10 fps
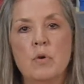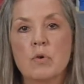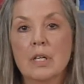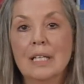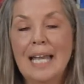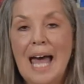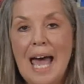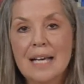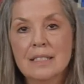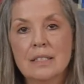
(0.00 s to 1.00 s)
or
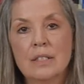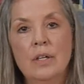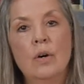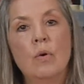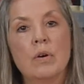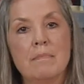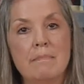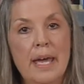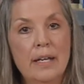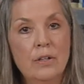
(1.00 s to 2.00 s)
glass or
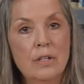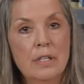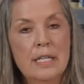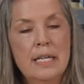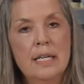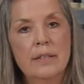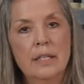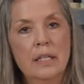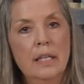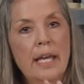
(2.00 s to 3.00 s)
metal,
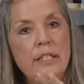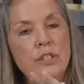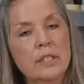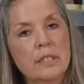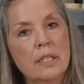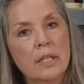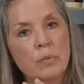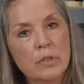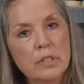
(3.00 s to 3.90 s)
the clay just will